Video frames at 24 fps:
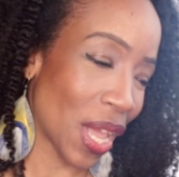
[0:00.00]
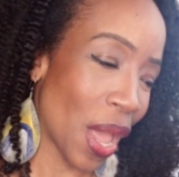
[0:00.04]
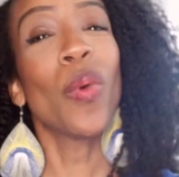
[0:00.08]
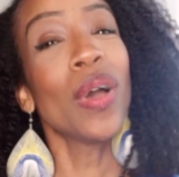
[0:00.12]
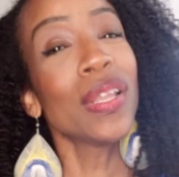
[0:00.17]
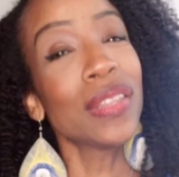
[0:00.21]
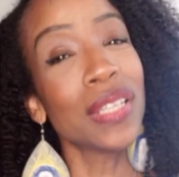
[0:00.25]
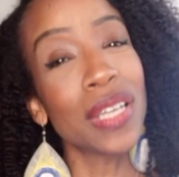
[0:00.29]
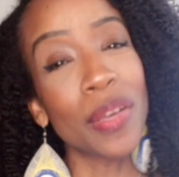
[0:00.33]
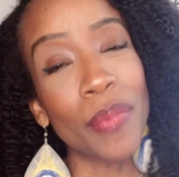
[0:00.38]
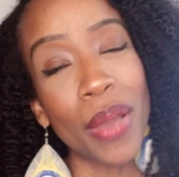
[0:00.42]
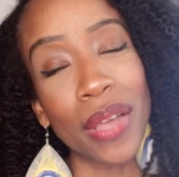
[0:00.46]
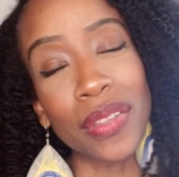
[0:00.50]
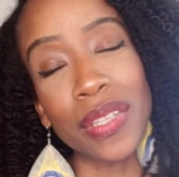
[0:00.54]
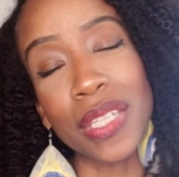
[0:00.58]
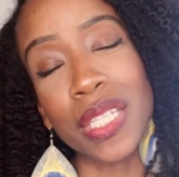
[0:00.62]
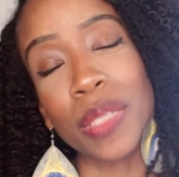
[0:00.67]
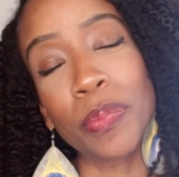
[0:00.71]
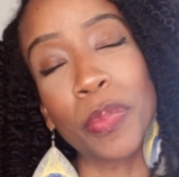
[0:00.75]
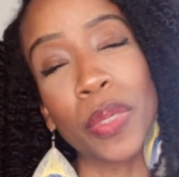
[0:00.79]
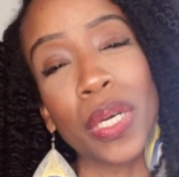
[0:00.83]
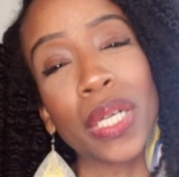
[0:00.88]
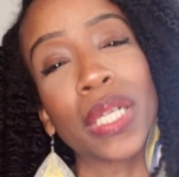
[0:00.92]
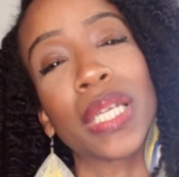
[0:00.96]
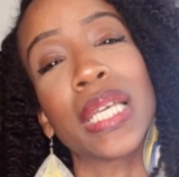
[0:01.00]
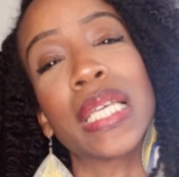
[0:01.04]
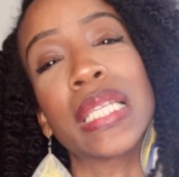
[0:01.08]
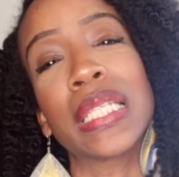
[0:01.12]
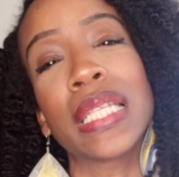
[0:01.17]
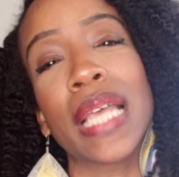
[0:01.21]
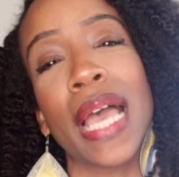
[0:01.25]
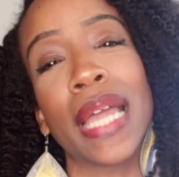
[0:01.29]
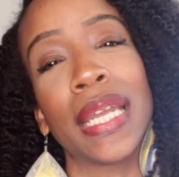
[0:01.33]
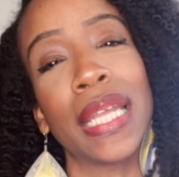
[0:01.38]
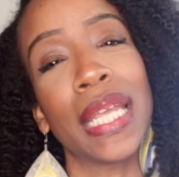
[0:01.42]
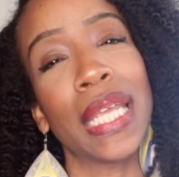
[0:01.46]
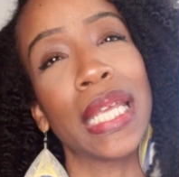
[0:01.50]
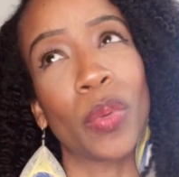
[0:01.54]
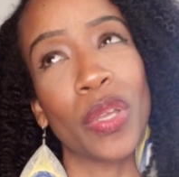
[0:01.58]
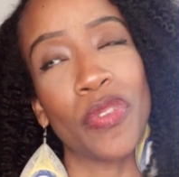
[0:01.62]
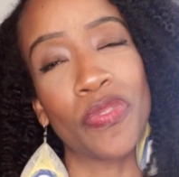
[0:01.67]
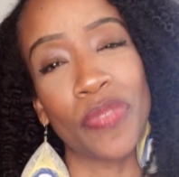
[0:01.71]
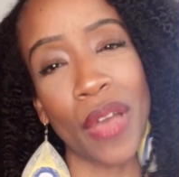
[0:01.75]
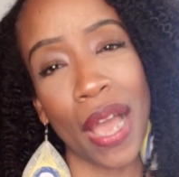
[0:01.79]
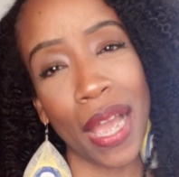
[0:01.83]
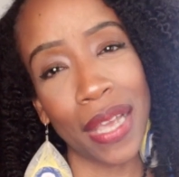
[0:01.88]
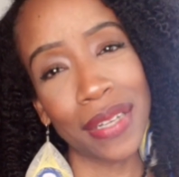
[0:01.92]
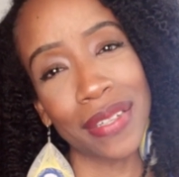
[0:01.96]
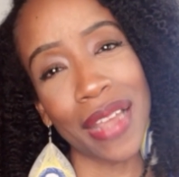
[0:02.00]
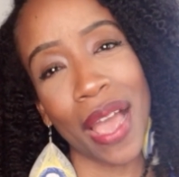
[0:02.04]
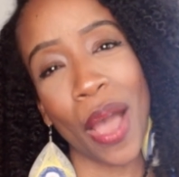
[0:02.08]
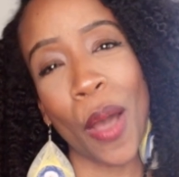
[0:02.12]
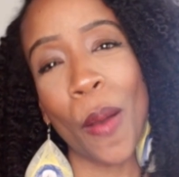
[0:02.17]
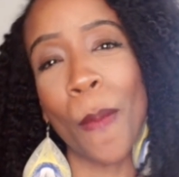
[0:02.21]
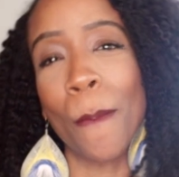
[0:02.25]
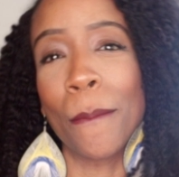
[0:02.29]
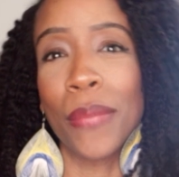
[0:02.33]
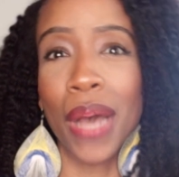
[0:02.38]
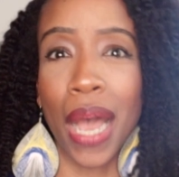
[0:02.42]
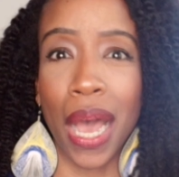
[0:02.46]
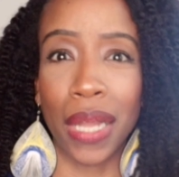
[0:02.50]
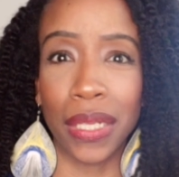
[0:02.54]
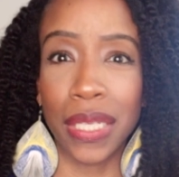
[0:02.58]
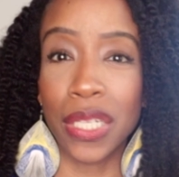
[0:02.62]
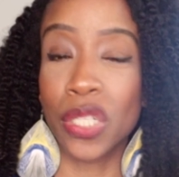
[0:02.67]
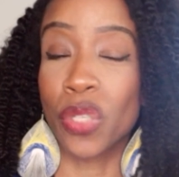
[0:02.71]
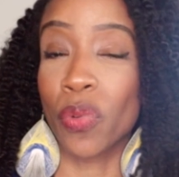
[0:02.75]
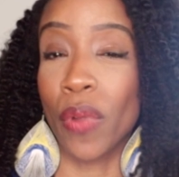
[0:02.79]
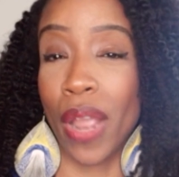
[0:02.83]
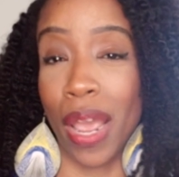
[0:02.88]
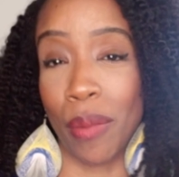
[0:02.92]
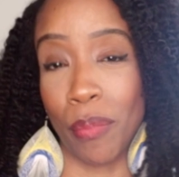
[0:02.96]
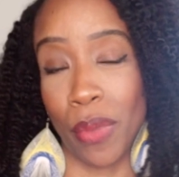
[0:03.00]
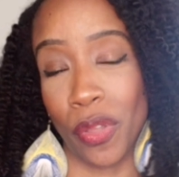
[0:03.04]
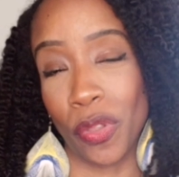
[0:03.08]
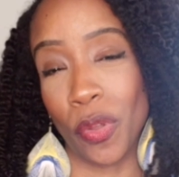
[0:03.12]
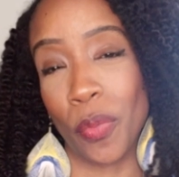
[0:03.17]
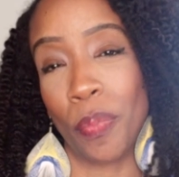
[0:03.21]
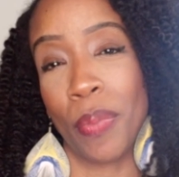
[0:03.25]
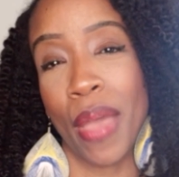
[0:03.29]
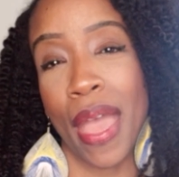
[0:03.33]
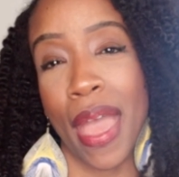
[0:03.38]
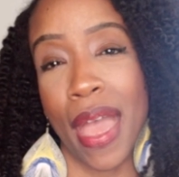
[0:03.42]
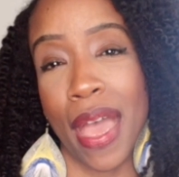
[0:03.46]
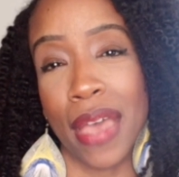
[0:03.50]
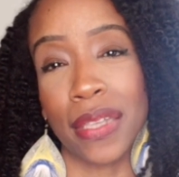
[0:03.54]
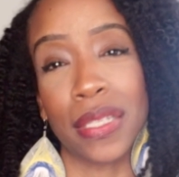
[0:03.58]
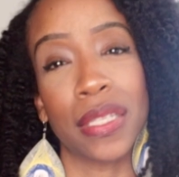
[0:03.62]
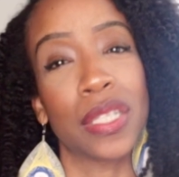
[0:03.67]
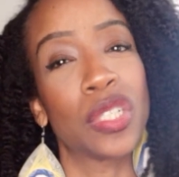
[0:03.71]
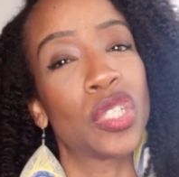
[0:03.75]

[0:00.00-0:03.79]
One thing about this book is that we find out Molly's grandmother passed,